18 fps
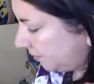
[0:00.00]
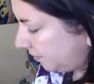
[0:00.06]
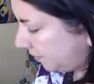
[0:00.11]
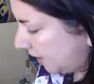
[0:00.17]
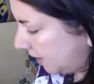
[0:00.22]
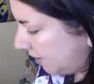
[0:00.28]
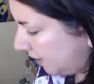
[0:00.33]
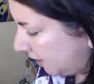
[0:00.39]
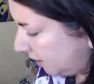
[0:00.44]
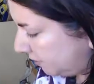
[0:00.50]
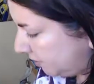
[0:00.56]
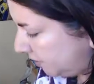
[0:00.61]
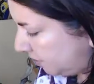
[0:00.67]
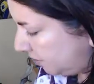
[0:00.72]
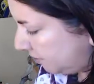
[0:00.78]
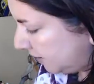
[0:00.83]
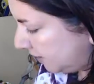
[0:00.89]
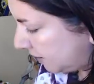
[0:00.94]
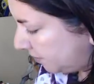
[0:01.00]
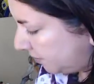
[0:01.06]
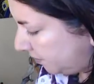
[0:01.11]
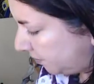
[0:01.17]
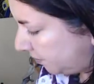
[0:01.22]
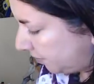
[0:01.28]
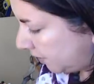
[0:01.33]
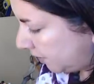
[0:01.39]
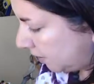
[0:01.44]
that I was doing
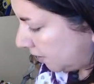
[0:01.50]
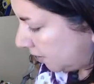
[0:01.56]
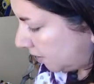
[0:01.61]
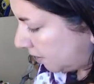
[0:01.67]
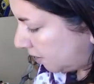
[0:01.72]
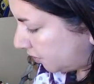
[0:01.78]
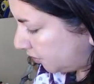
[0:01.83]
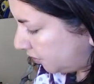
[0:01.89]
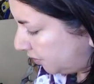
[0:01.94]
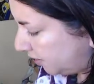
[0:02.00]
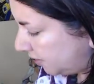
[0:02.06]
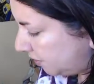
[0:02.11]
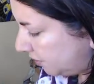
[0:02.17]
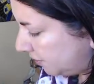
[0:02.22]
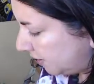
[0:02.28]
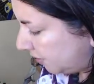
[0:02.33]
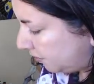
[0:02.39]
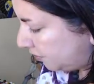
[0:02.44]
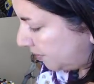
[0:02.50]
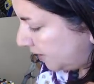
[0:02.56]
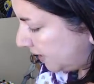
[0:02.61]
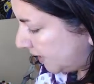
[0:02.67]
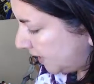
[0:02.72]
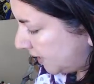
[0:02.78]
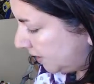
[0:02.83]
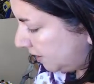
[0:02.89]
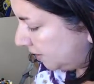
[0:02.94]
for
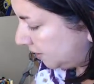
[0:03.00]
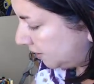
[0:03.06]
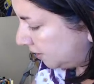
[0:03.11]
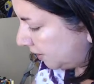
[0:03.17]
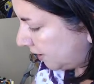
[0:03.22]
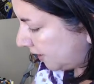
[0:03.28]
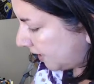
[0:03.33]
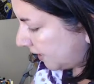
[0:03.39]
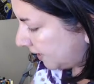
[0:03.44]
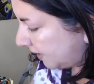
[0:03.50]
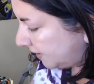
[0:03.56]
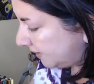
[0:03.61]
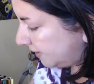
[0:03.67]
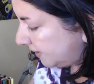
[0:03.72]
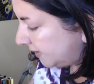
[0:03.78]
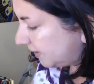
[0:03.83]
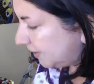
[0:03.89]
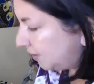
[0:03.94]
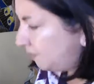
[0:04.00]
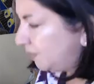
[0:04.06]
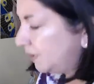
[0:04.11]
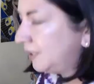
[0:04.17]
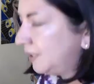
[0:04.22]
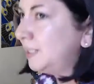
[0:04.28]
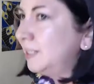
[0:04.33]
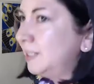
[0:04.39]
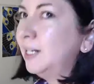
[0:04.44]
UNFPA, and I did, but
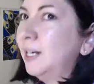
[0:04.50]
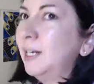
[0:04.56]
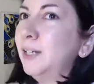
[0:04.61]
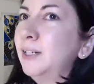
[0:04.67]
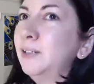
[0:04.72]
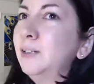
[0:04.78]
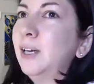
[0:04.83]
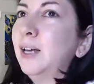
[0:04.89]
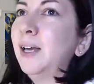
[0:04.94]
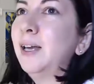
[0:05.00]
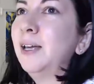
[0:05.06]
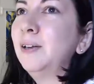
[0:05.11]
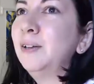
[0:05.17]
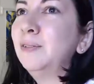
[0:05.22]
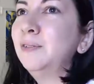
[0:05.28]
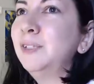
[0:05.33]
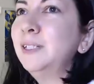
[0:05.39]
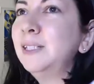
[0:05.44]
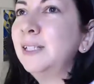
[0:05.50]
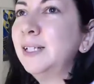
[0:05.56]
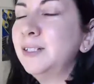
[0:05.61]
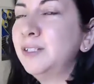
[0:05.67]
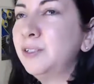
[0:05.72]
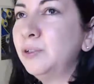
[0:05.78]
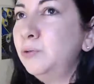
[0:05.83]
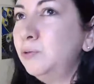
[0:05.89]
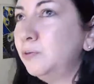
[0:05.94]
then I realized,
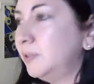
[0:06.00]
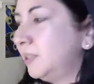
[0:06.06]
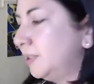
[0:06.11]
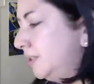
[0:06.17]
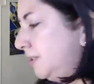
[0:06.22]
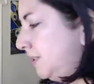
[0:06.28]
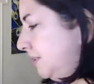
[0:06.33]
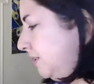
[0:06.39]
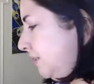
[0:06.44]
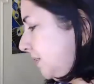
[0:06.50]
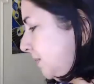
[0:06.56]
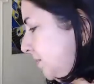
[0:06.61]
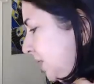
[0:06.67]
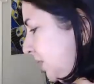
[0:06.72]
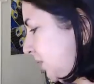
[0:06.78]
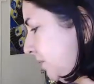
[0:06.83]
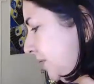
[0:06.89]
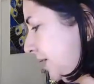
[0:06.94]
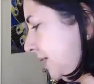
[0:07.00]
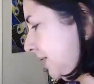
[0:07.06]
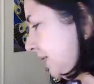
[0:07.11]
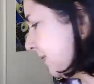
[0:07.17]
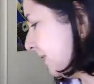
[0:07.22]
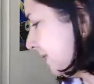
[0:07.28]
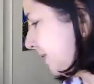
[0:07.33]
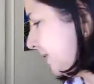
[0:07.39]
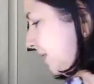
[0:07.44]
there's still some
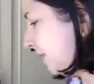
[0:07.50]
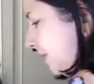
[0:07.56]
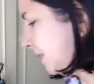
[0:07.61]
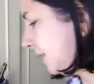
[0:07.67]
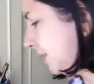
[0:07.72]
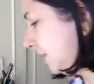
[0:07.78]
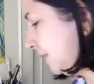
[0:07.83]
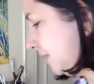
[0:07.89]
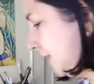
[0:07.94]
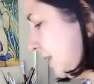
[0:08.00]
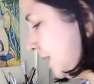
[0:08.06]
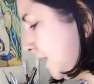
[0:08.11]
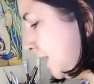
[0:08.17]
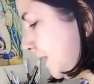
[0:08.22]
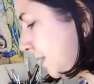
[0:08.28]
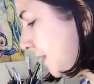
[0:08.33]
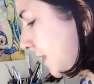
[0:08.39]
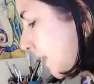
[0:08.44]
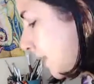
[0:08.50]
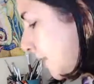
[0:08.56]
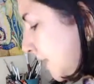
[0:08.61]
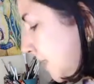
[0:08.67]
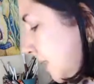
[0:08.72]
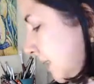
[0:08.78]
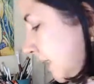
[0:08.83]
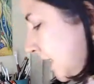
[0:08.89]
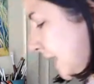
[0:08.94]
ingredients and things that I
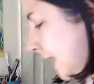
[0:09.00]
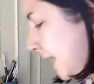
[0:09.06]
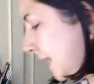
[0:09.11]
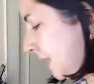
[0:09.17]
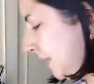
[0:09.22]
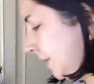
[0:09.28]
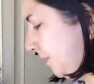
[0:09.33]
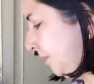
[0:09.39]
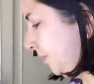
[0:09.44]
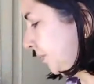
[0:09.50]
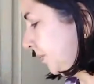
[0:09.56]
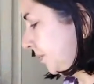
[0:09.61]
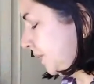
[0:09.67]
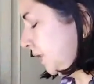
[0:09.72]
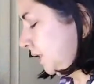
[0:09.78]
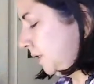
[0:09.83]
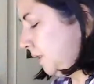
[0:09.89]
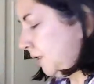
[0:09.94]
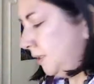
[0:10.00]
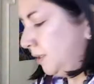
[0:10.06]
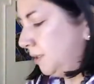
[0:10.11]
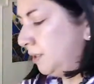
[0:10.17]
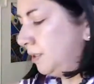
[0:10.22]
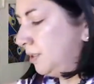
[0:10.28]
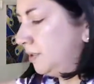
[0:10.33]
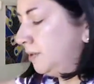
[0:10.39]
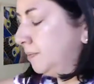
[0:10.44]
need to get.
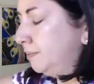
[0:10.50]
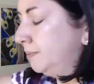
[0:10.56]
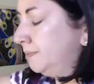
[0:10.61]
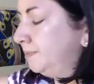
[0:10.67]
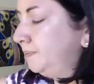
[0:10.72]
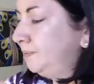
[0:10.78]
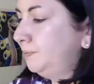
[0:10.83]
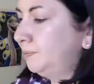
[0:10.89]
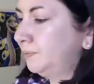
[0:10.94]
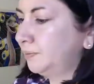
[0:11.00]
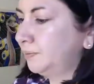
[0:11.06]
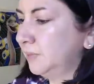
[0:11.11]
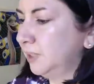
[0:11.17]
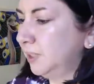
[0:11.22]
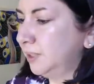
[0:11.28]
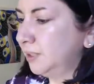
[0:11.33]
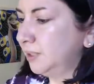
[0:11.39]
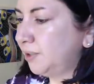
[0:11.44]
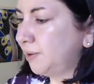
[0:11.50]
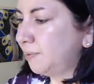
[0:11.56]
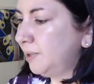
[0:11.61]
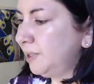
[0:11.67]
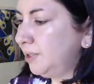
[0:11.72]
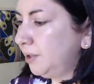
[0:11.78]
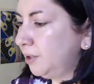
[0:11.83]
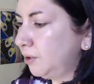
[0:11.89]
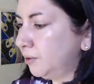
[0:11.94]
So I went
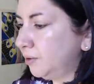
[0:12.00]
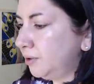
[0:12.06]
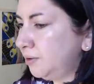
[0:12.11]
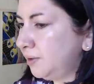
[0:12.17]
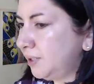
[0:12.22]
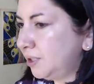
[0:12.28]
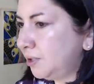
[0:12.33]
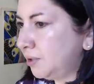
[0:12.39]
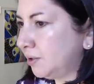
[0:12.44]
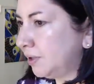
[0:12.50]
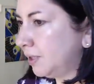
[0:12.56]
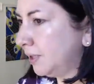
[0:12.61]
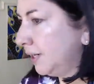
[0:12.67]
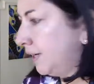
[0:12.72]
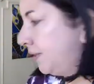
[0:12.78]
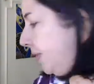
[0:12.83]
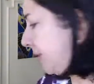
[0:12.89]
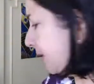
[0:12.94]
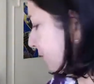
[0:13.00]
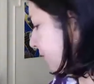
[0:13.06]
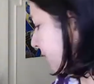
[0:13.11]
to the grocery store, and there were